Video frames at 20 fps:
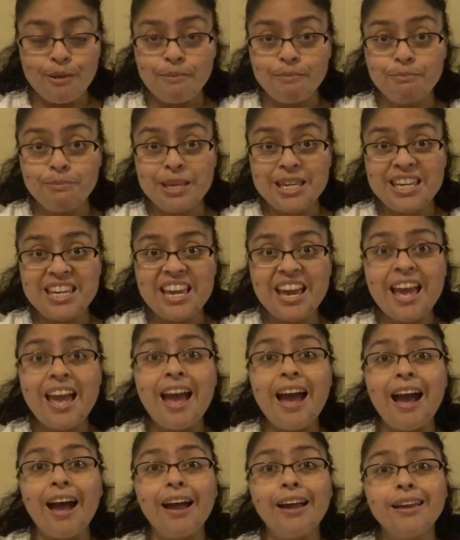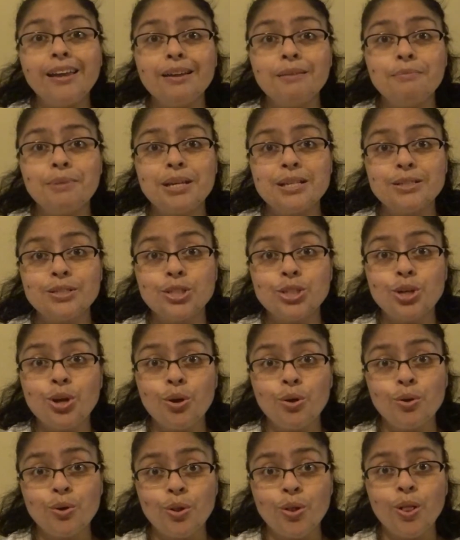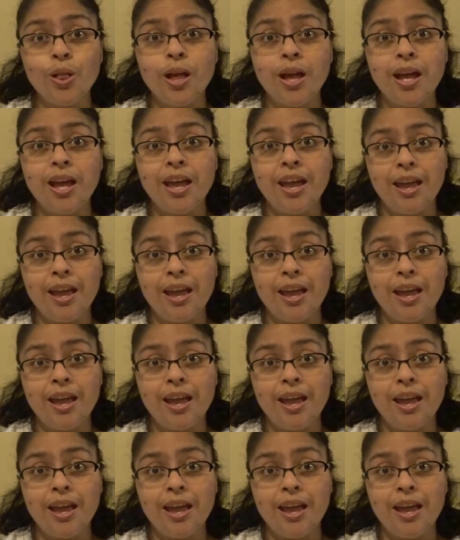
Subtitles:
Me, I am a total